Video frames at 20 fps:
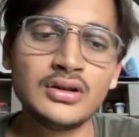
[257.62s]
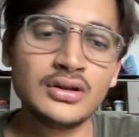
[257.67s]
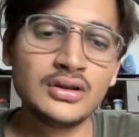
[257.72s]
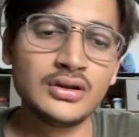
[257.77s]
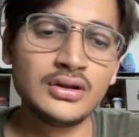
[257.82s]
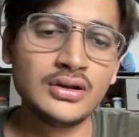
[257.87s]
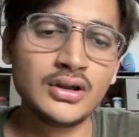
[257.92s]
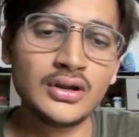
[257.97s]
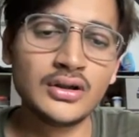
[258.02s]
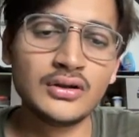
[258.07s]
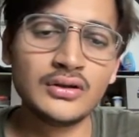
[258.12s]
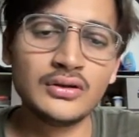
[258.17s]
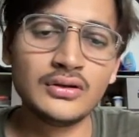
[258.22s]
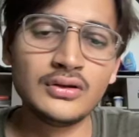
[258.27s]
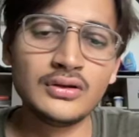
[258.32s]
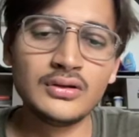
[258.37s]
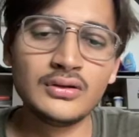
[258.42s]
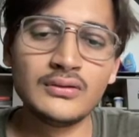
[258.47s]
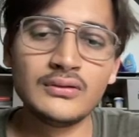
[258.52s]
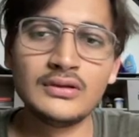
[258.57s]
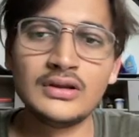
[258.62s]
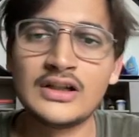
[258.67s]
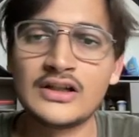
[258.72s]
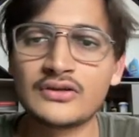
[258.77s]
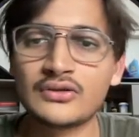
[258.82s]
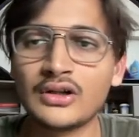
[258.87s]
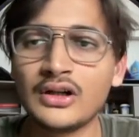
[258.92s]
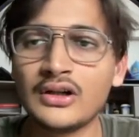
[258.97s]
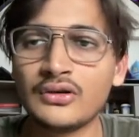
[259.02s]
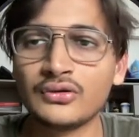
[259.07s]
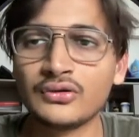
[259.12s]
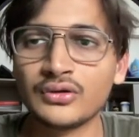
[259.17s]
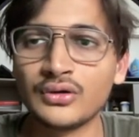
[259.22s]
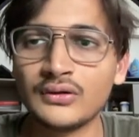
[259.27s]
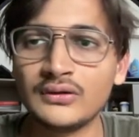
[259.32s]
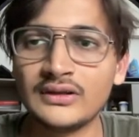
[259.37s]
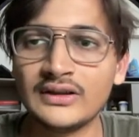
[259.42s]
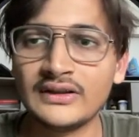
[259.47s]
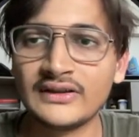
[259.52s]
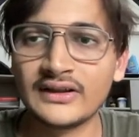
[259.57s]
Now let's try to
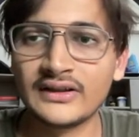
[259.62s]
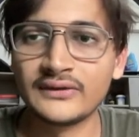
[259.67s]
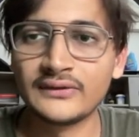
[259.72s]
solve this as